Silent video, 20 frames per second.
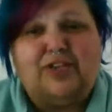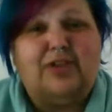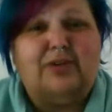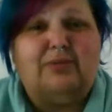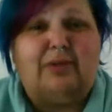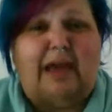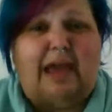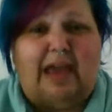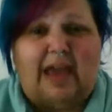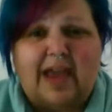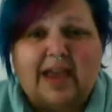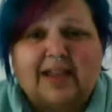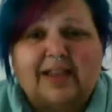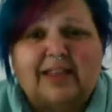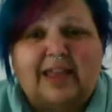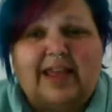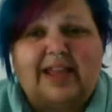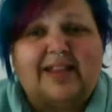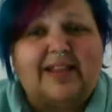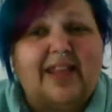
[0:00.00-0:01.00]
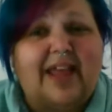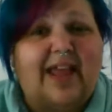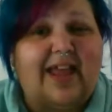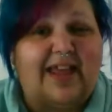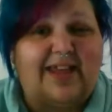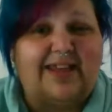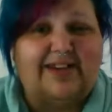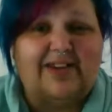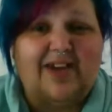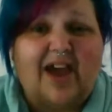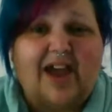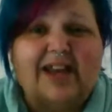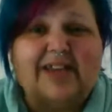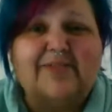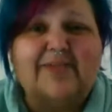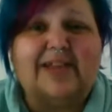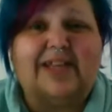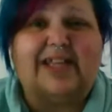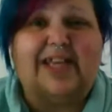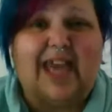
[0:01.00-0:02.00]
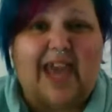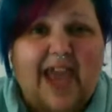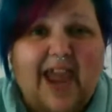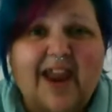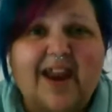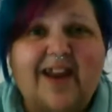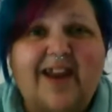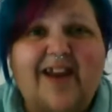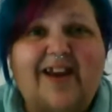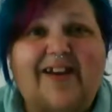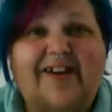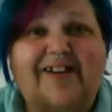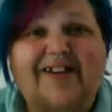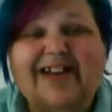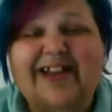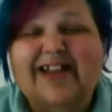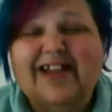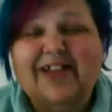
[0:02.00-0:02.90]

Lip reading: you act like that and not even care?